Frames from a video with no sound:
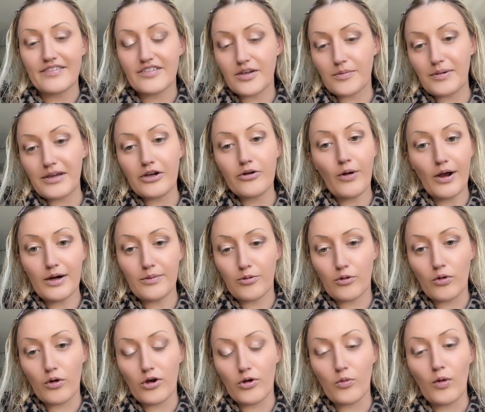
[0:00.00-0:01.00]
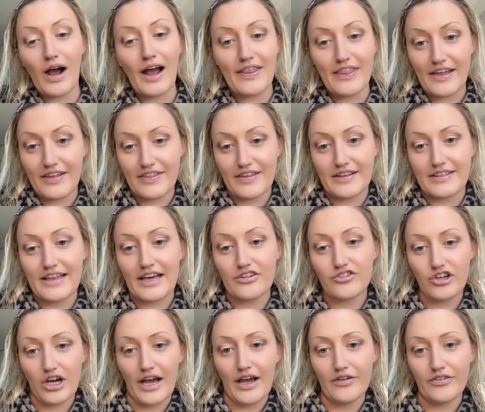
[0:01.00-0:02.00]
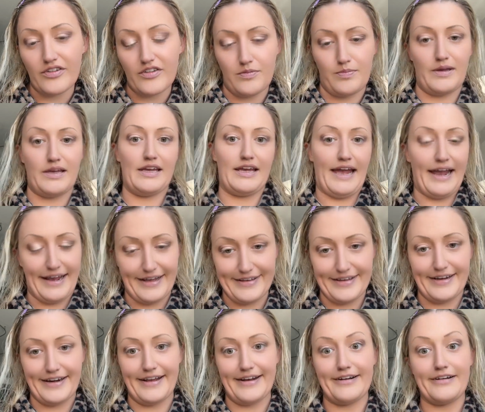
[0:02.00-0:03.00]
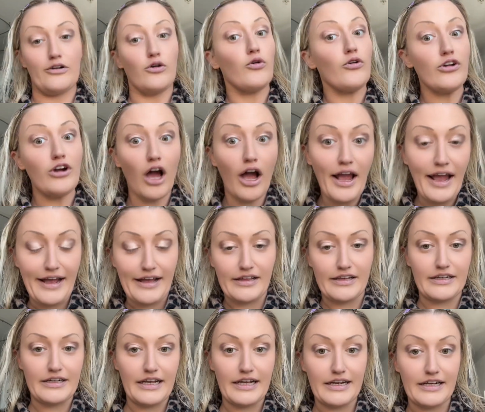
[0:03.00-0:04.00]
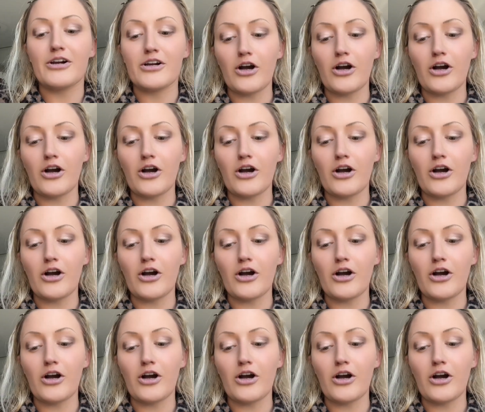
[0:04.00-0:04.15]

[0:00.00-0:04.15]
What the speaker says: to be credible or why they think that child is being alienated or not alienated.